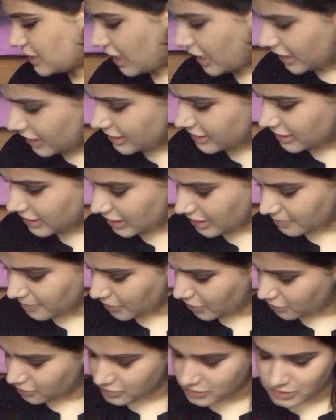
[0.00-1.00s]
tiny
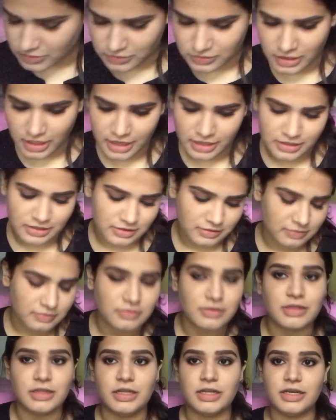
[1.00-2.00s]
amount so that
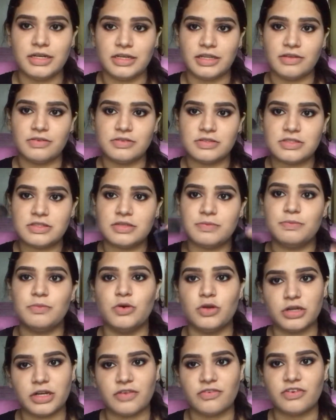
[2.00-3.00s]
it gives
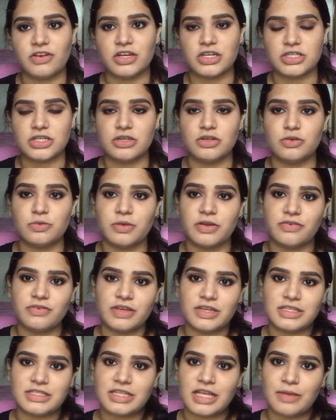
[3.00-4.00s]
more definition to my
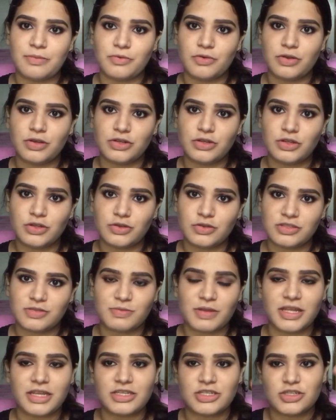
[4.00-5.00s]
face. I'm going to use
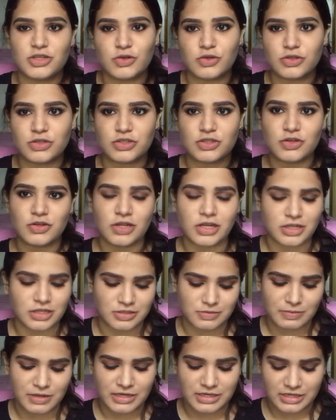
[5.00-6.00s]
my Sugar
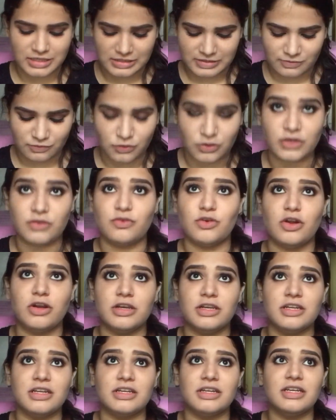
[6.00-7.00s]
Cosmetics Woody
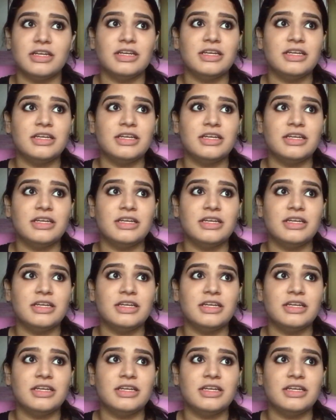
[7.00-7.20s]
Wonder